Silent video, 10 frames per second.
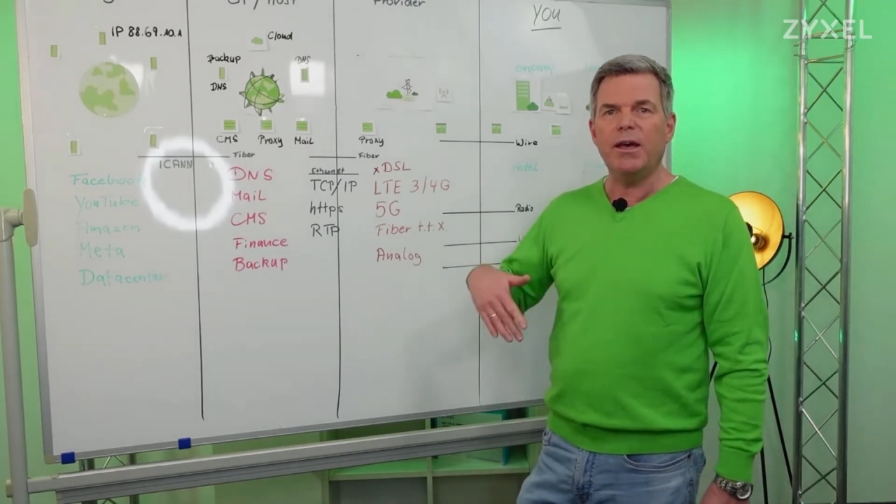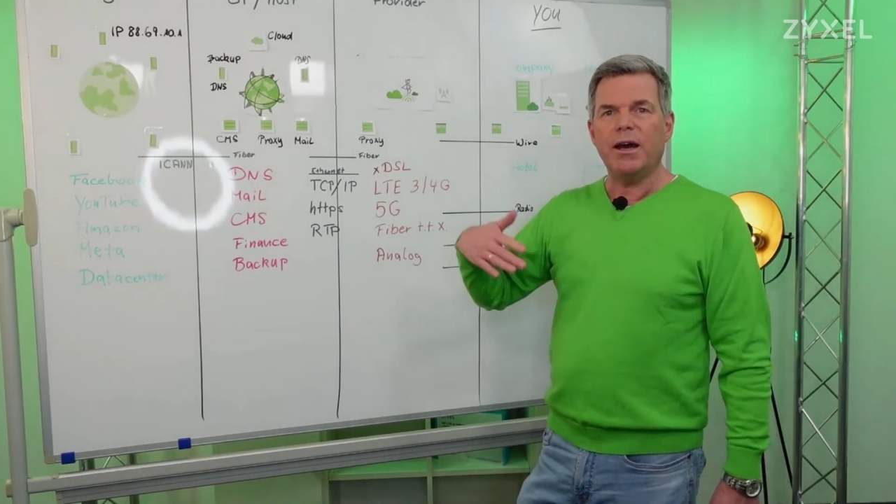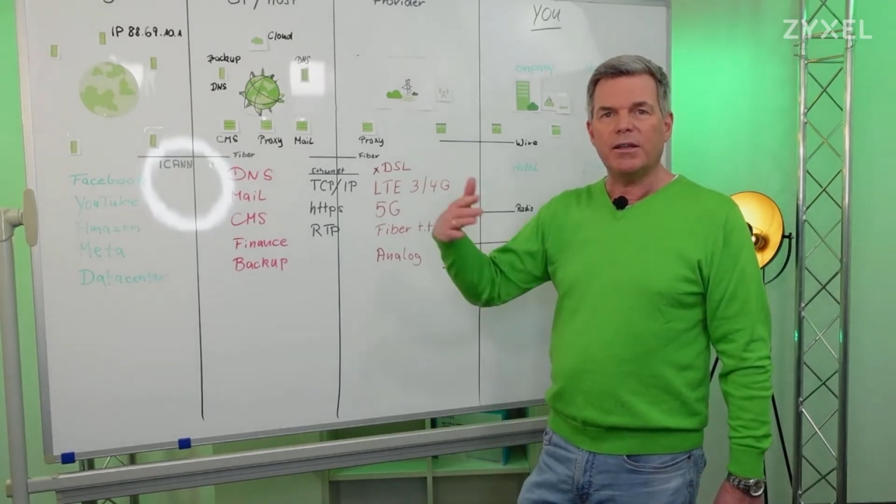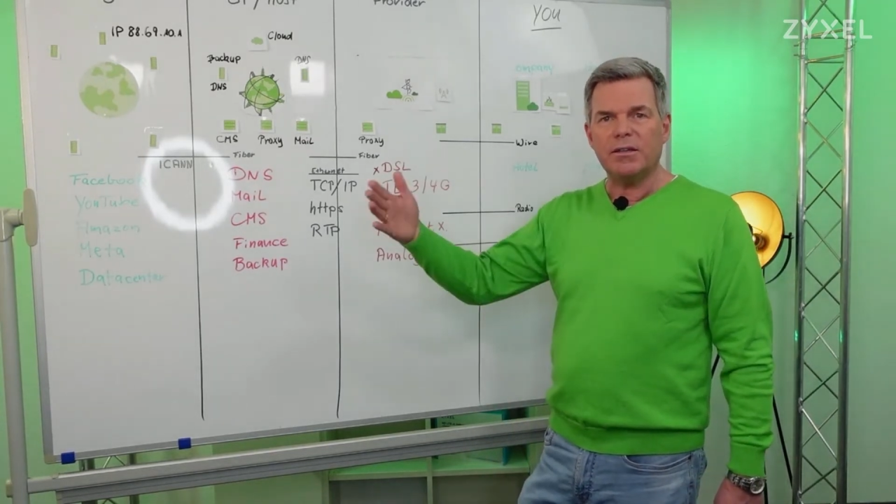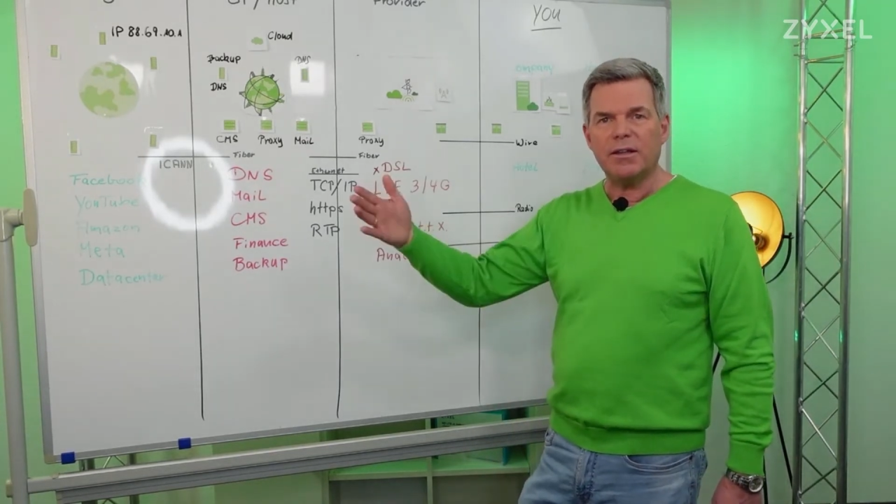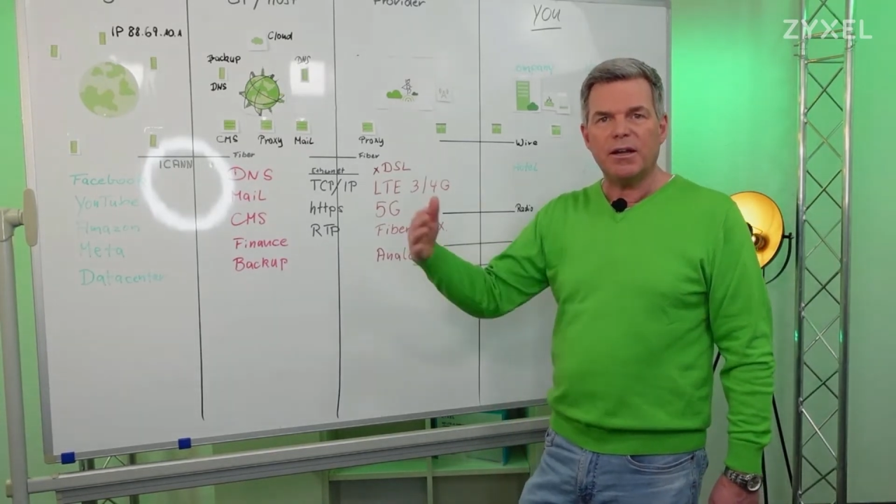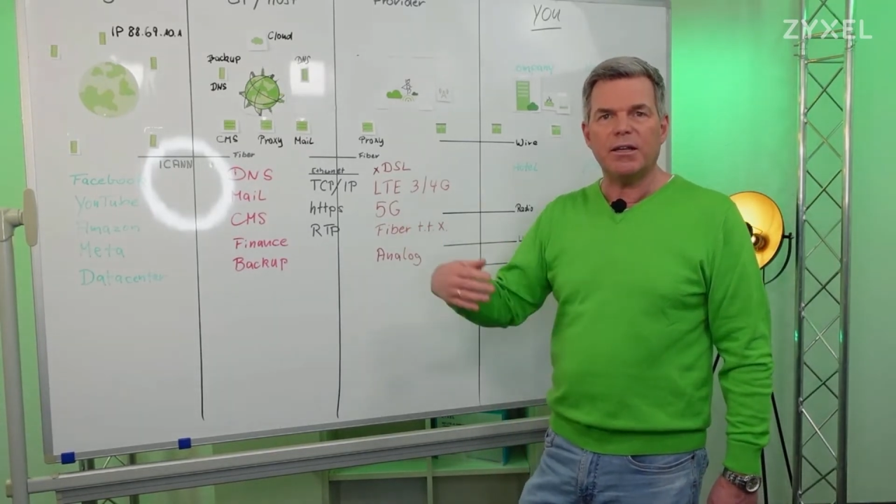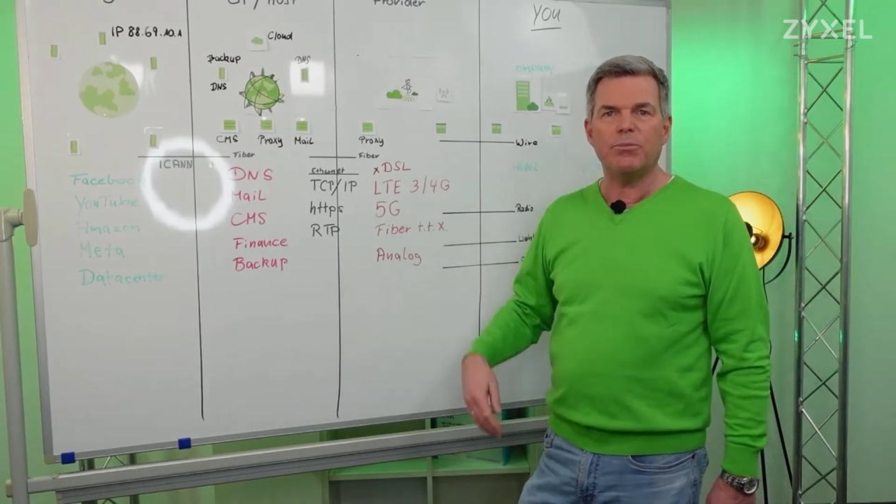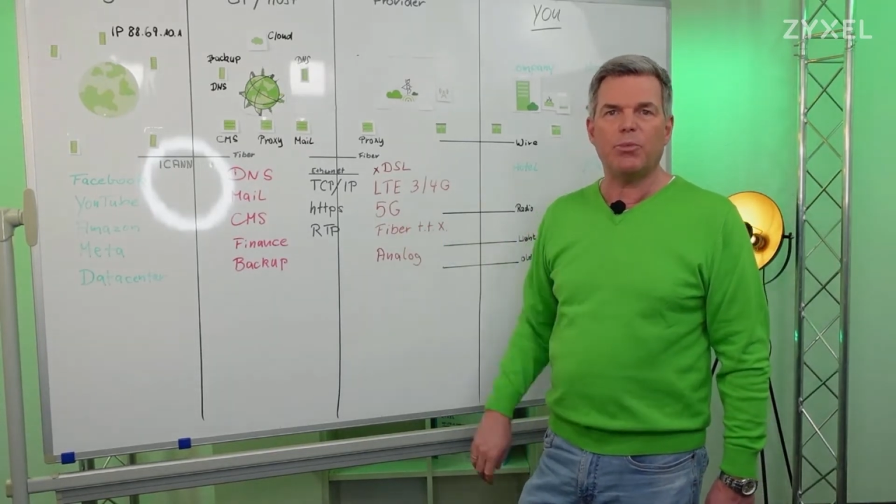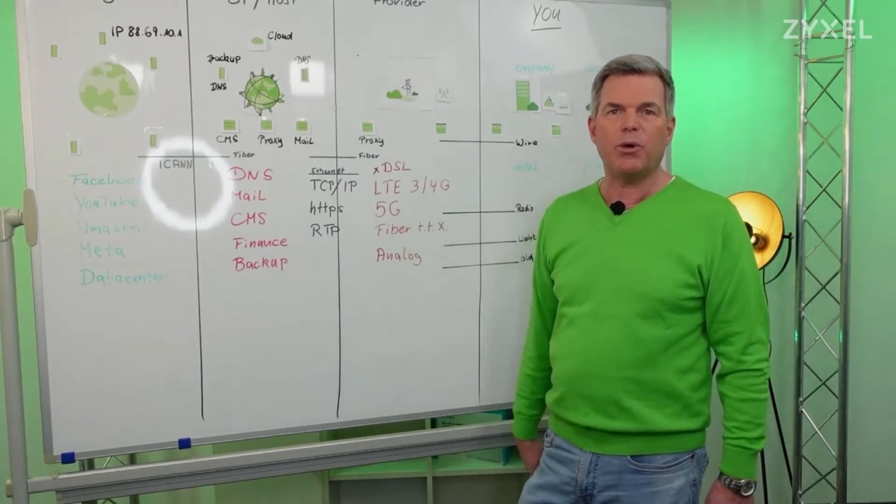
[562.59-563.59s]
and the
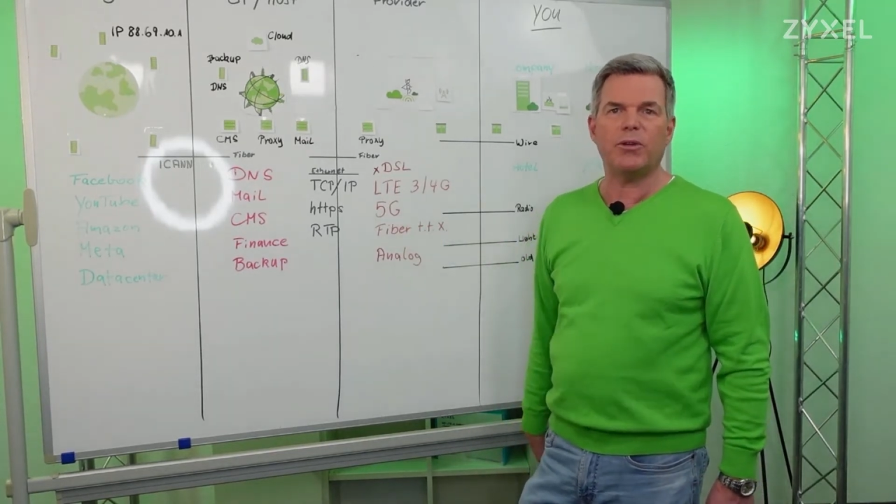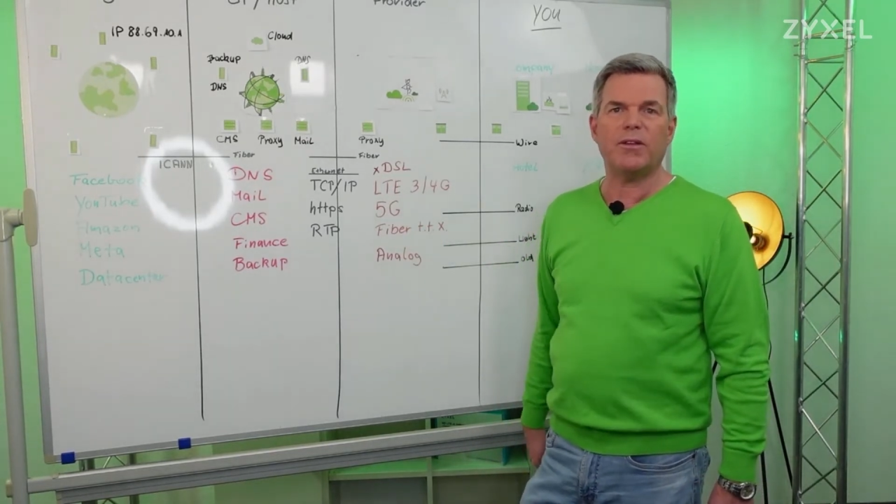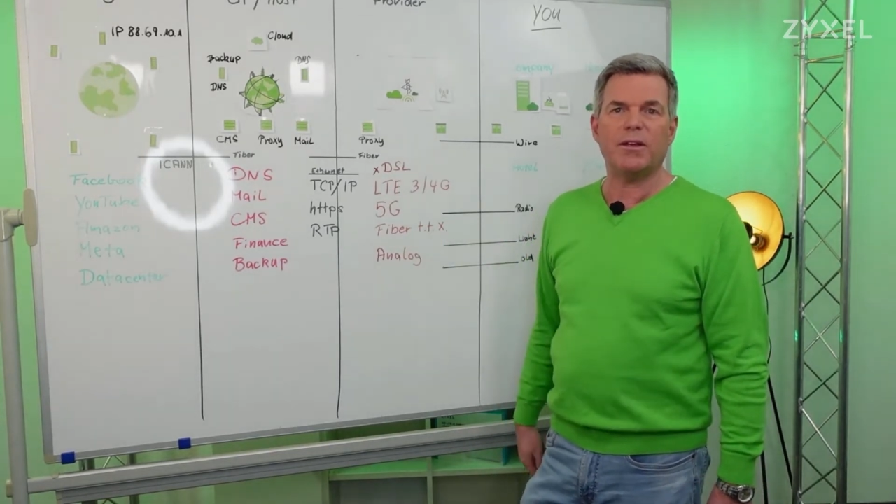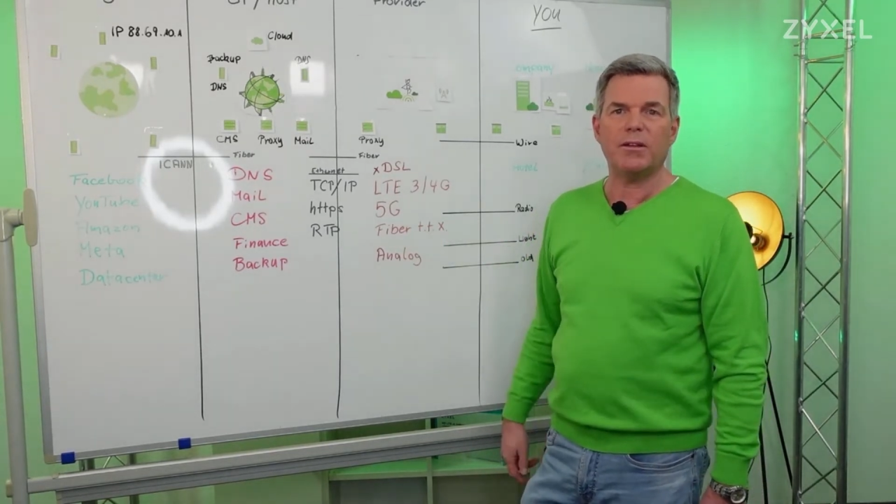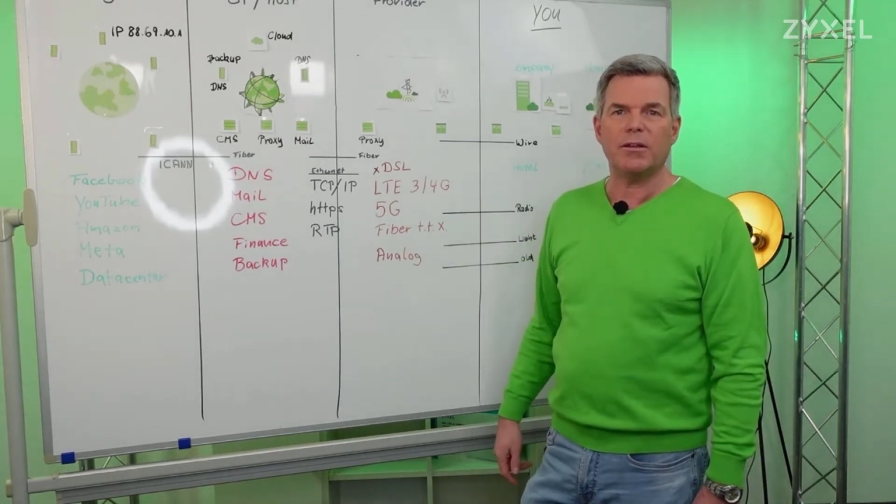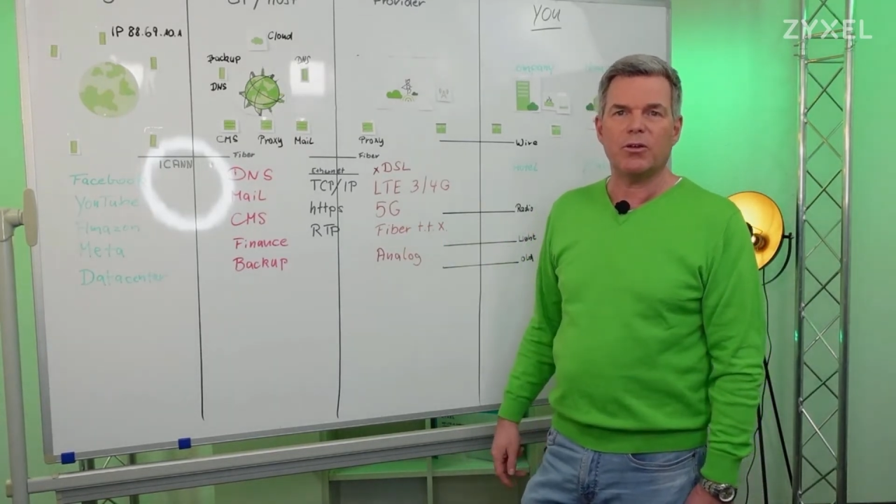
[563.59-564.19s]
dial-in point then